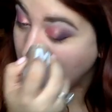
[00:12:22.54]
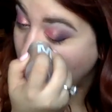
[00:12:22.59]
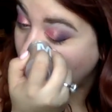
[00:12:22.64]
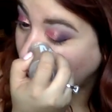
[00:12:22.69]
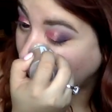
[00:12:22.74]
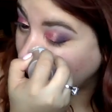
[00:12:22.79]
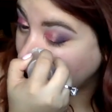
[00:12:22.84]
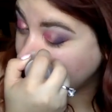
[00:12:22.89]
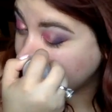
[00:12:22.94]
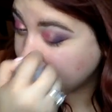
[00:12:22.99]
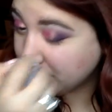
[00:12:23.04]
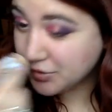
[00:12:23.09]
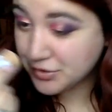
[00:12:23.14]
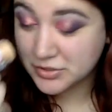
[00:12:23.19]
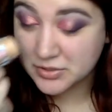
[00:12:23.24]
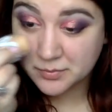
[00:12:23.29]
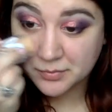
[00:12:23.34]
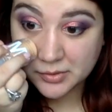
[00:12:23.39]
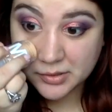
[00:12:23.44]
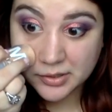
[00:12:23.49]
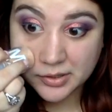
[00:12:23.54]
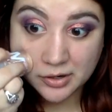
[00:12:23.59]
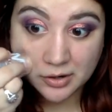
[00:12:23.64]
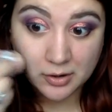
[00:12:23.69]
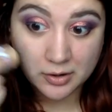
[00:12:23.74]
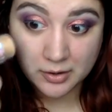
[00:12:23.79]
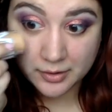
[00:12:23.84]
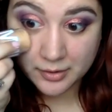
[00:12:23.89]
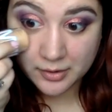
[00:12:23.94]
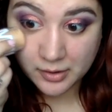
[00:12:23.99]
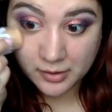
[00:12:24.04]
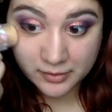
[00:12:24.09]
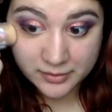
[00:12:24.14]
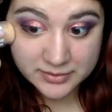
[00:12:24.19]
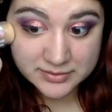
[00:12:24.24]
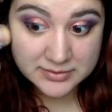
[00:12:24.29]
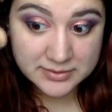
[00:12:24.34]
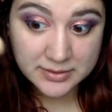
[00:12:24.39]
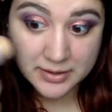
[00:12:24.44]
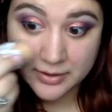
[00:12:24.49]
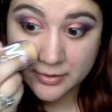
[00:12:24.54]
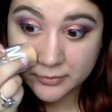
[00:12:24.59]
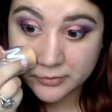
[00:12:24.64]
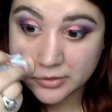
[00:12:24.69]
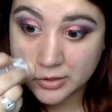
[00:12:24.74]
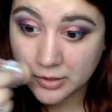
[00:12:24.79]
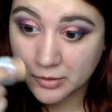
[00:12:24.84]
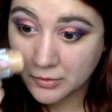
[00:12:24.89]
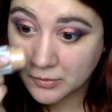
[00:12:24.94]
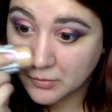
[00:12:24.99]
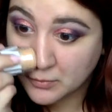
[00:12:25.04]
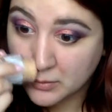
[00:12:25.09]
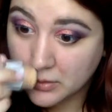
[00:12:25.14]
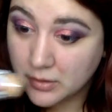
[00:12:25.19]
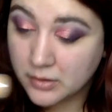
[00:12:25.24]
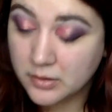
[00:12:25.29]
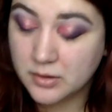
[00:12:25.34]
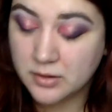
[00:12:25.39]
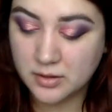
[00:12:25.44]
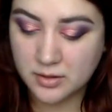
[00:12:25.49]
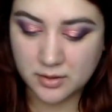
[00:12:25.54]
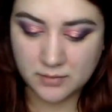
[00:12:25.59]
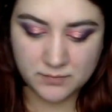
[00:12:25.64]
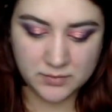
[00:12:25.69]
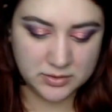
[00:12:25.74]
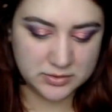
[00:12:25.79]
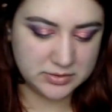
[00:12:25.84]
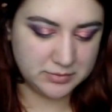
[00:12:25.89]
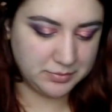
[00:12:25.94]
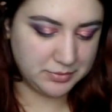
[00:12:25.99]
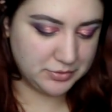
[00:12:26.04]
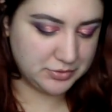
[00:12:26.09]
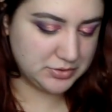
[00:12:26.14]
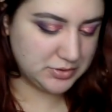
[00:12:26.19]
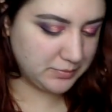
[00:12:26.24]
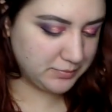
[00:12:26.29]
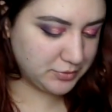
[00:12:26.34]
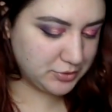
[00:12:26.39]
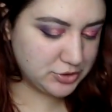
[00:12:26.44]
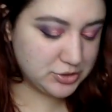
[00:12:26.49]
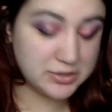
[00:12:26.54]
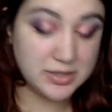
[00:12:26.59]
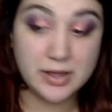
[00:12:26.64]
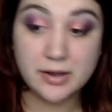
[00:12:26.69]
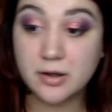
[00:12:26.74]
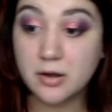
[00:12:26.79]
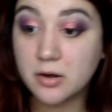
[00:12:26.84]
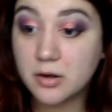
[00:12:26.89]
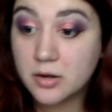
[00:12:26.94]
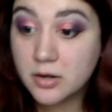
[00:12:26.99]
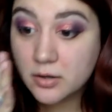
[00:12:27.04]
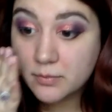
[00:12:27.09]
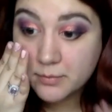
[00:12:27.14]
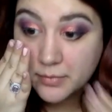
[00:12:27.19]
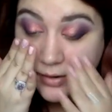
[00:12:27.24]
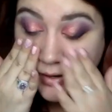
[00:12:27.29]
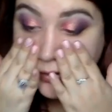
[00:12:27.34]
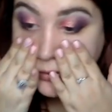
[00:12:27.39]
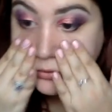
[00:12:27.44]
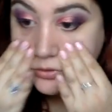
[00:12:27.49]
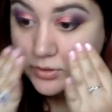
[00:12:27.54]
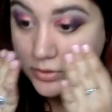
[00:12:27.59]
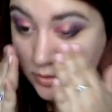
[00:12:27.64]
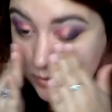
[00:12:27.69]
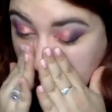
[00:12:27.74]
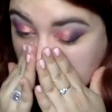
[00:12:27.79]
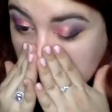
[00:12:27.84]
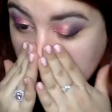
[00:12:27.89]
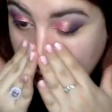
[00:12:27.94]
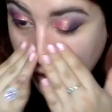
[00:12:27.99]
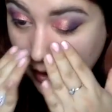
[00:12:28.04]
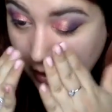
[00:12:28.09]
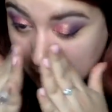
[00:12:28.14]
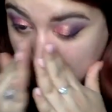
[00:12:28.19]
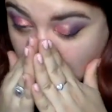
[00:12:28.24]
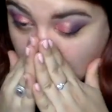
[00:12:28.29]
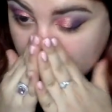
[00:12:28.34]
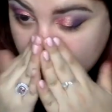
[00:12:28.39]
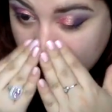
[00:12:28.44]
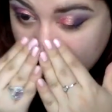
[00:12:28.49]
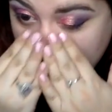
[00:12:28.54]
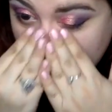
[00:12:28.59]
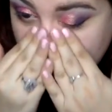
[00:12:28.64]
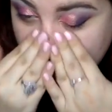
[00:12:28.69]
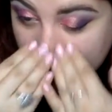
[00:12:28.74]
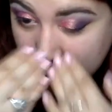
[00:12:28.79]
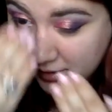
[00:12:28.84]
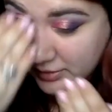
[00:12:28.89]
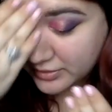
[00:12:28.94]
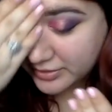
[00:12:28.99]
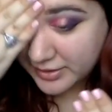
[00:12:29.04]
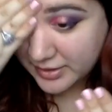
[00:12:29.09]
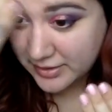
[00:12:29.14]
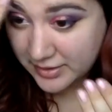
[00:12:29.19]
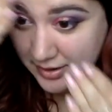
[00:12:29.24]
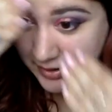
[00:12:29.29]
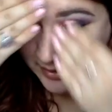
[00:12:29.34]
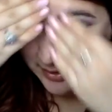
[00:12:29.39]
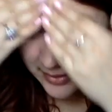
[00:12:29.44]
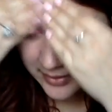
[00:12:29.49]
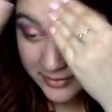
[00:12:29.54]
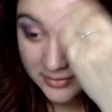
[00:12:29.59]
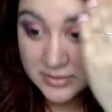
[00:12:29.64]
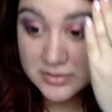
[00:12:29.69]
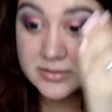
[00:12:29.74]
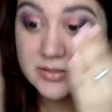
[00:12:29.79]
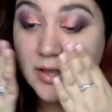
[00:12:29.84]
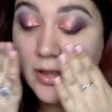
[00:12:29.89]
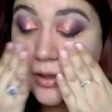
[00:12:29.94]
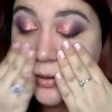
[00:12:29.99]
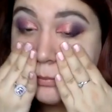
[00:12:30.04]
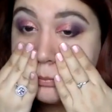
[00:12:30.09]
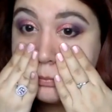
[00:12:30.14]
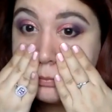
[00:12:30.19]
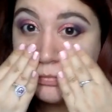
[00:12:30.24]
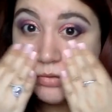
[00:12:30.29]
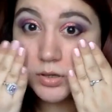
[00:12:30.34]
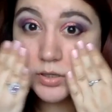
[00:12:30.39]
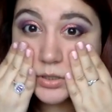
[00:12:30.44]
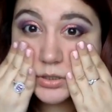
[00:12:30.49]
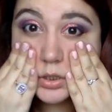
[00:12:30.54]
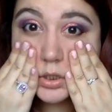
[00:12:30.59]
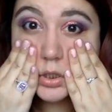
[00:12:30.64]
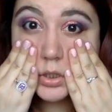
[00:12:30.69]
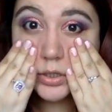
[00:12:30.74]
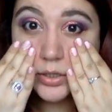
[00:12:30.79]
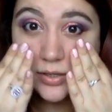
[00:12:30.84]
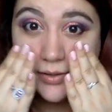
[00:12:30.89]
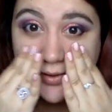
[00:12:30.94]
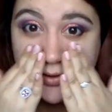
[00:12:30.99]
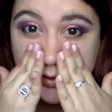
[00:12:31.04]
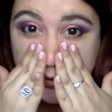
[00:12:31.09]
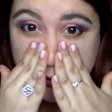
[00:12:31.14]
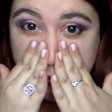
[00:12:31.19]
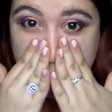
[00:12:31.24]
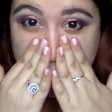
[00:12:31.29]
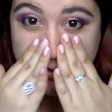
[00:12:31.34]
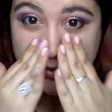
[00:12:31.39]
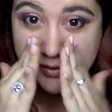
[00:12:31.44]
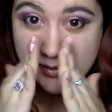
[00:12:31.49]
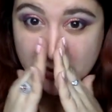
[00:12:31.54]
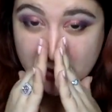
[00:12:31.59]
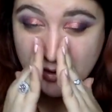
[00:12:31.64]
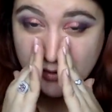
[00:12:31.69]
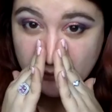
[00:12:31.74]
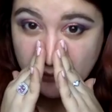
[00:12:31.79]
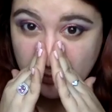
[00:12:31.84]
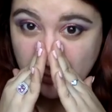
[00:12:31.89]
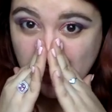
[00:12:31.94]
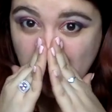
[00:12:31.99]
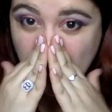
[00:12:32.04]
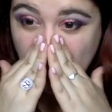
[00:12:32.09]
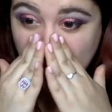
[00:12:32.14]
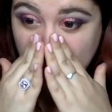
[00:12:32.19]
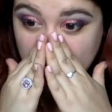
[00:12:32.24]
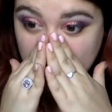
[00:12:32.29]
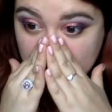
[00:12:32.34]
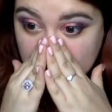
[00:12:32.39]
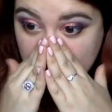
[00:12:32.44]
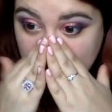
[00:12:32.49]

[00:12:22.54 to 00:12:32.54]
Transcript: I push pretty hard. Honestly, I don't know if you're supposed to push that hard, but I do. And then I kind of just like push it in even more.